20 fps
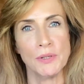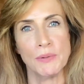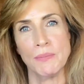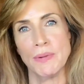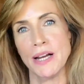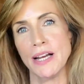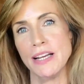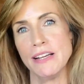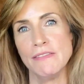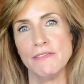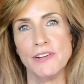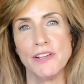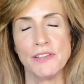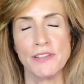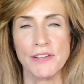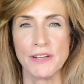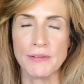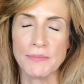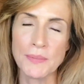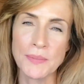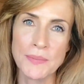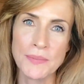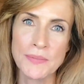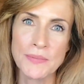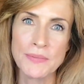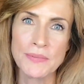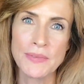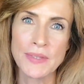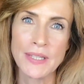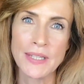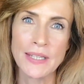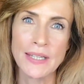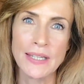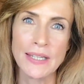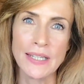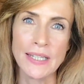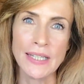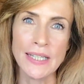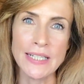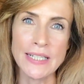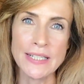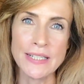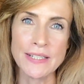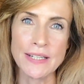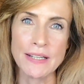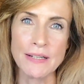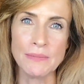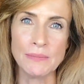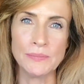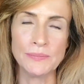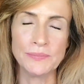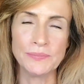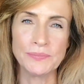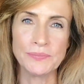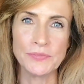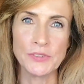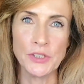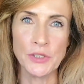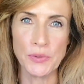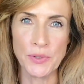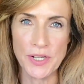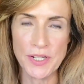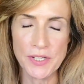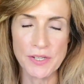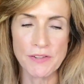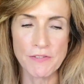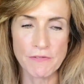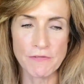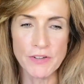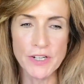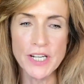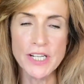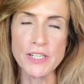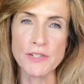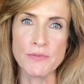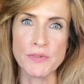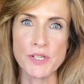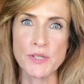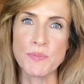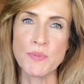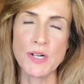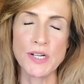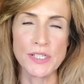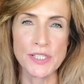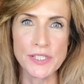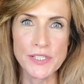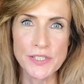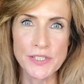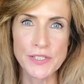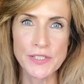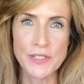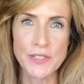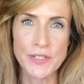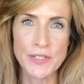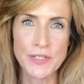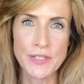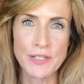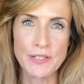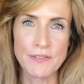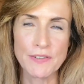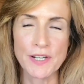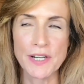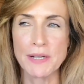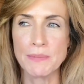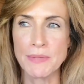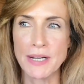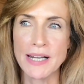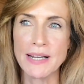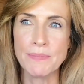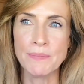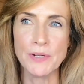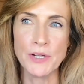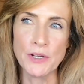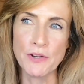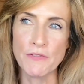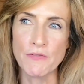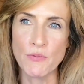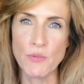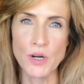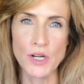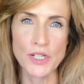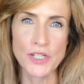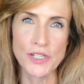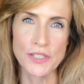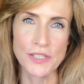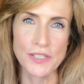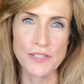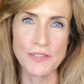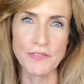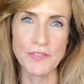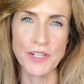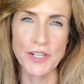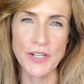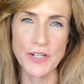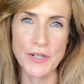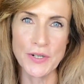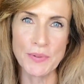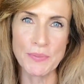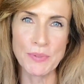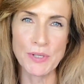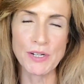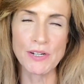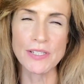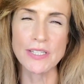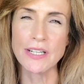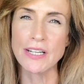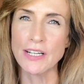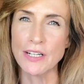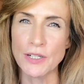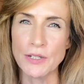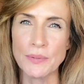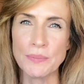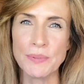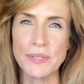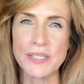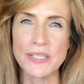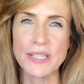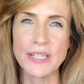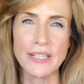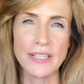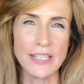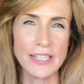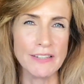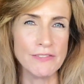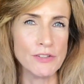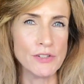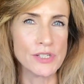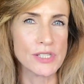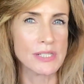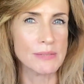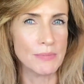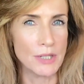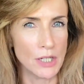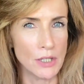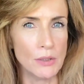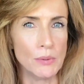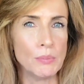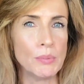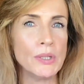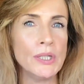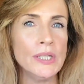by everything, and you're in the freeze response, then I'm happy you've watched this video, because I hope it can give you some hope.